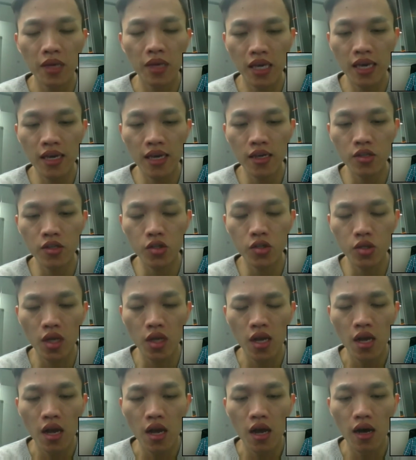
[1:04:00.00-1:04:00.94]
because
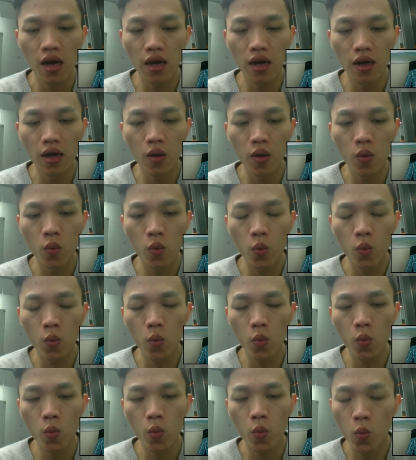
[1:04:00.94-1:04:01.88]

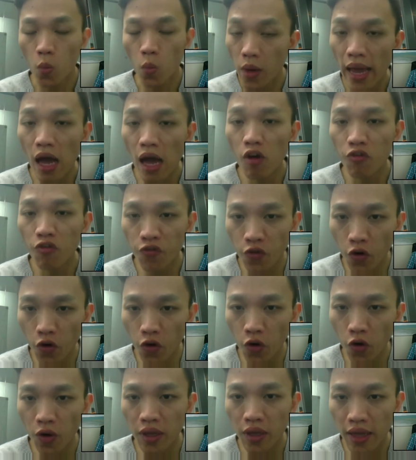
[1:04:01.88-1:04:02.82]
we have
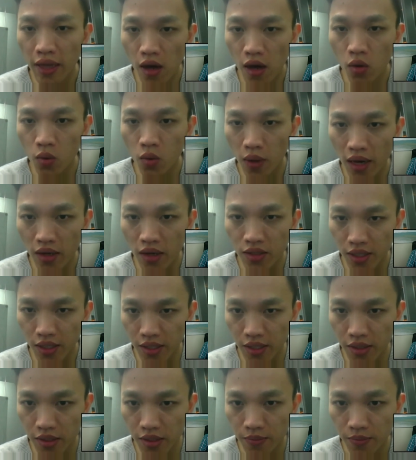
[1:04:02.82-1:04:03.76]
4 Yale
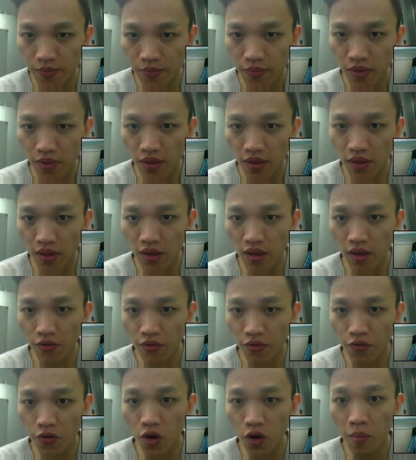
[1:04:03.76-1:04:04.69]
graduates
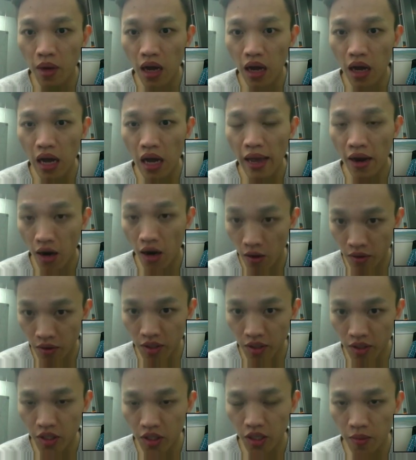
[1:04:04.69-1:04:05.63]
at
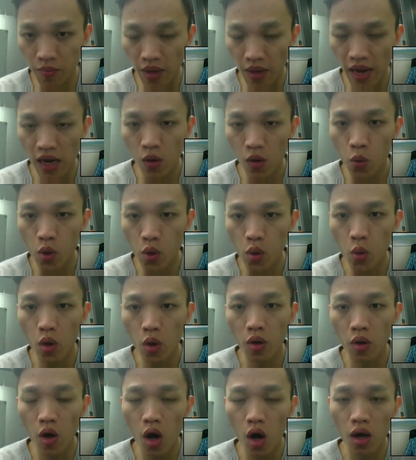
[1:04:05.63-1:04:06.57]
our team, and we
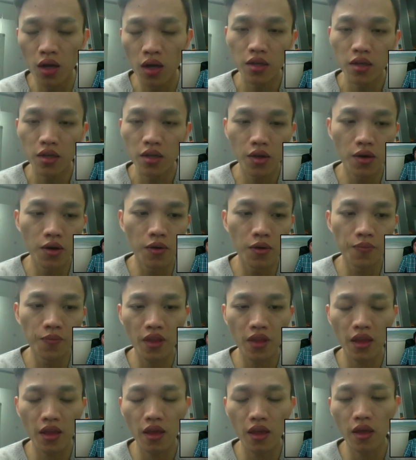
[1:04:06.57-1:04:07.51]
will
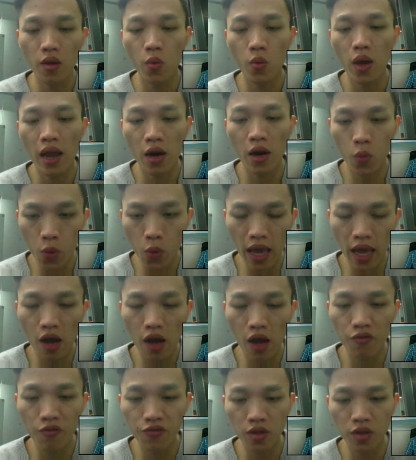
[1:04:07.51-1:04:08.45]
and we
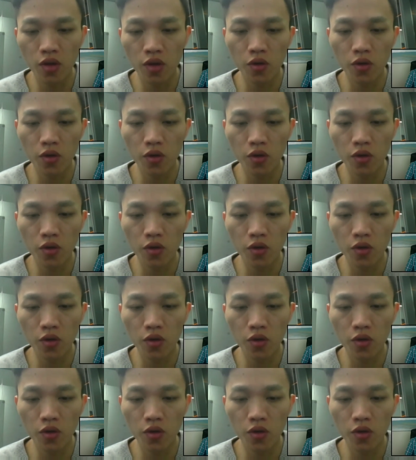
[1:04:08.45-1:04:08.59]
have